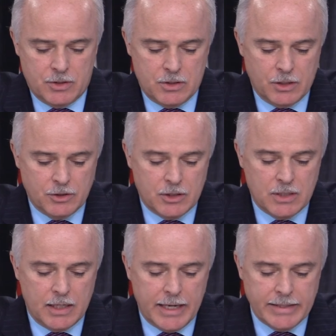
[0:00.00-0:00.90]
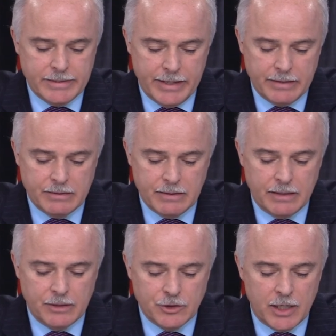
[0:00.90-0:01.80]
such as our net debt
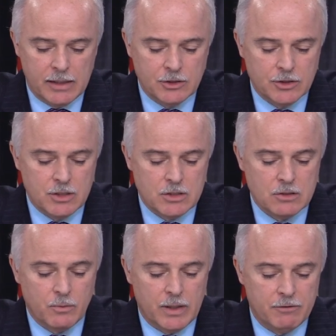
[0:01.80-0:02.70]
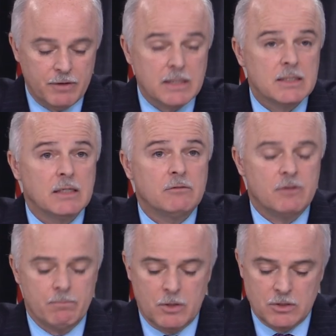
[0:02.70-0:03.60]
and the challenges we are facing
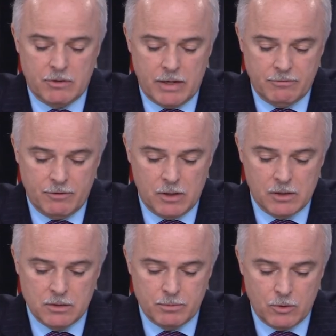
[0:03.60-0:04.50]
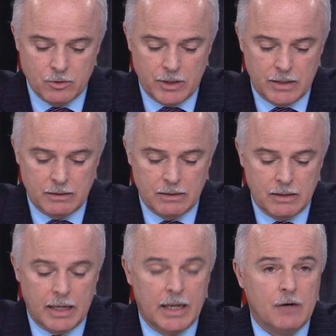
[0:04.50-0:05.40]
from Muskrat Falls project
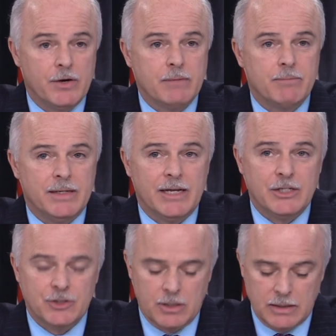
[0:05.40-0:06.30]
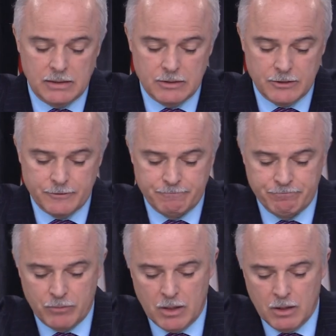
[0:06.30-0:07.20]
and our rate mitigation needs.
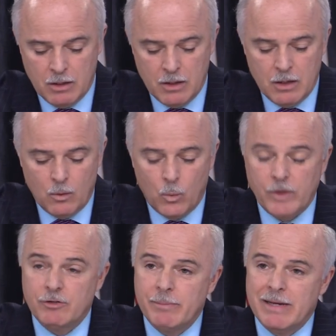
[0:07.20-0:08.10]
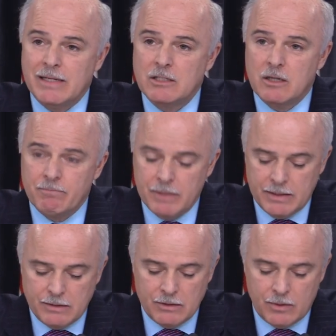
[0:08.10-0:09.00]
We remain
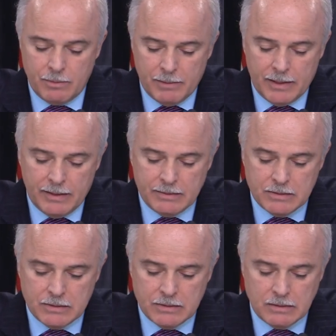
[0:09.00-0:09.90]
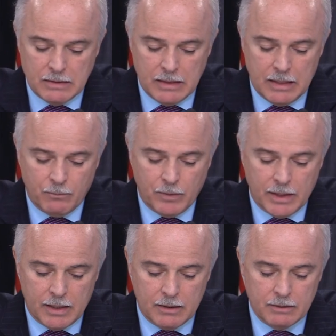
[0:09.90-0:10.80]
committed to our plans, and we
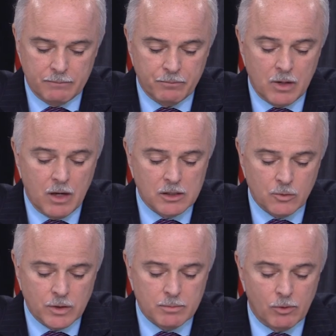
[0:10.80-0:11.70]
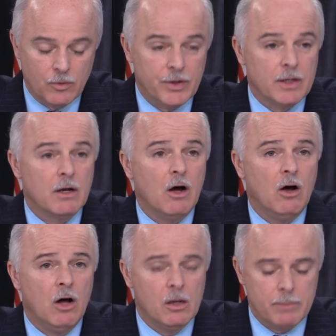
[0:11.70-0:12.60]
are also exploring
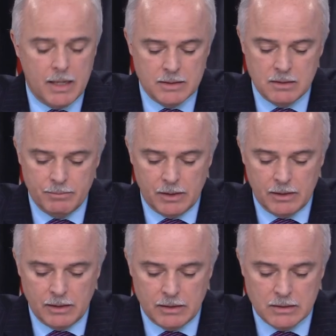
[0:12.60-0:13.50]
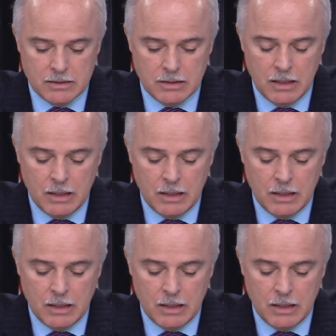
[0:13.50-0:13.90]
all possibilities